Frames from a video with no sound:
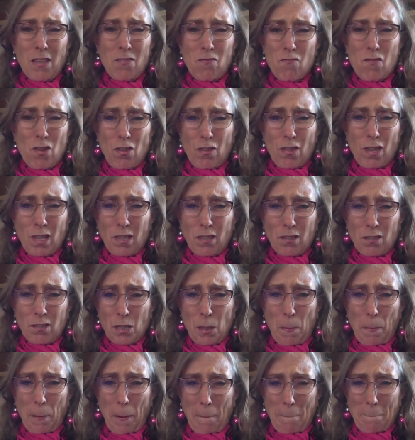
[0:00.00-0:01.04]
do you think there's
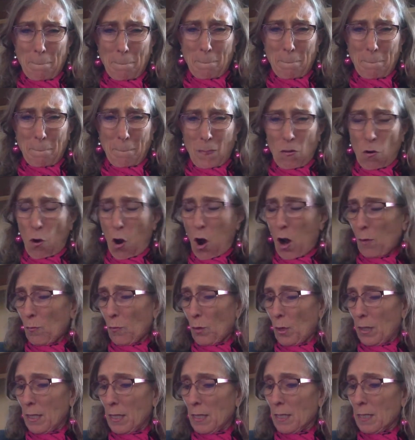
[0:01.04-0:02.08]
something wrong
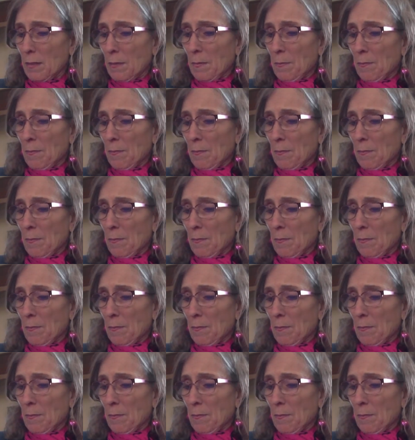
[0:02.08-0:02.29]
with it?